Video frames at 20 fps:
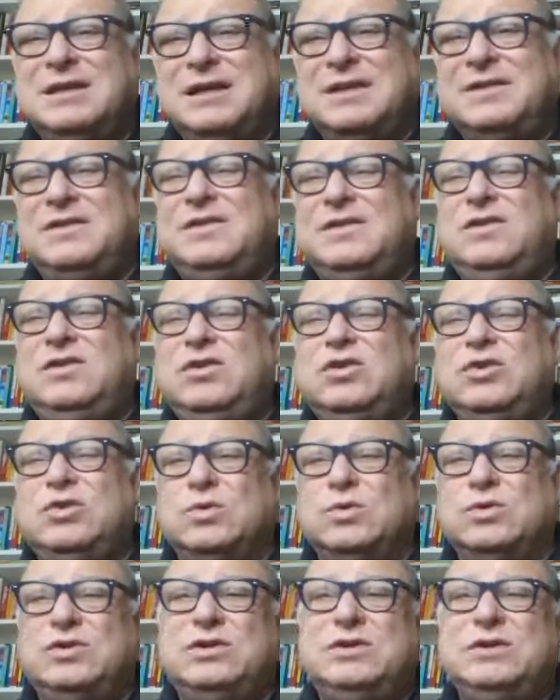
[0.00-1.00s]
It's
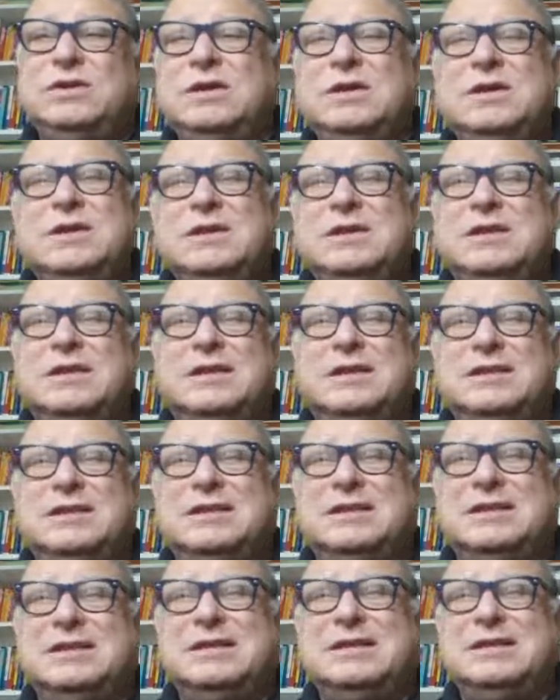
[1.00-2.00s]
huge,
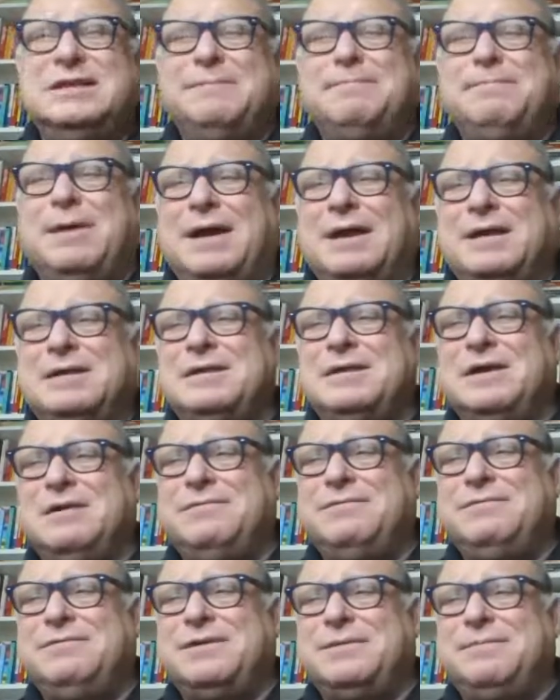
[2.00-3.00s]
the impact
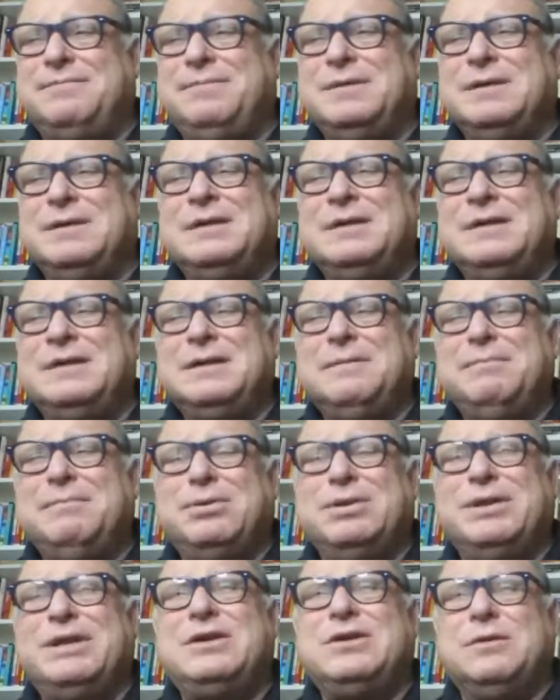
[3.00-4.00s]
of
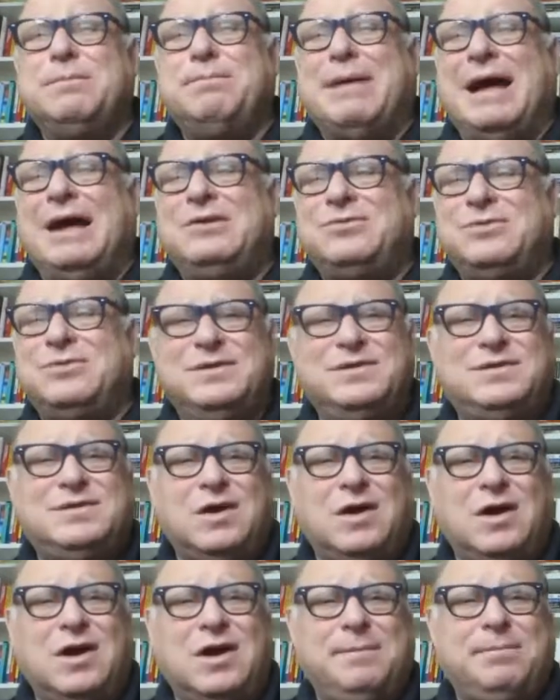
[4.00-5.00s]
political boundaries
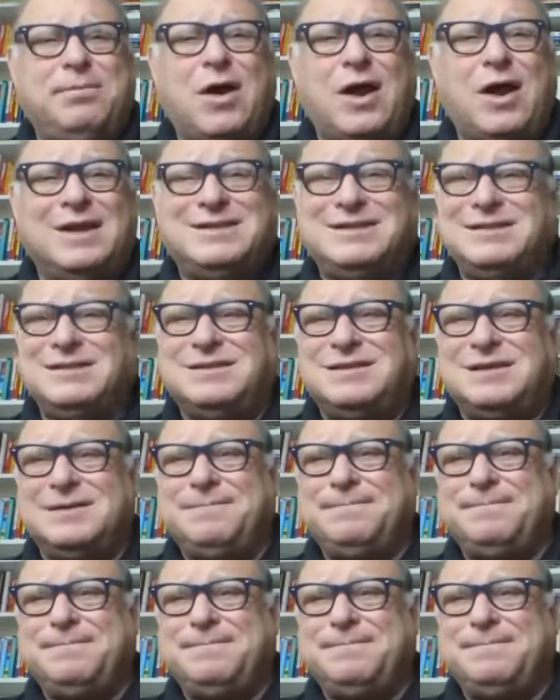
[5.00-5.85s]
on processing.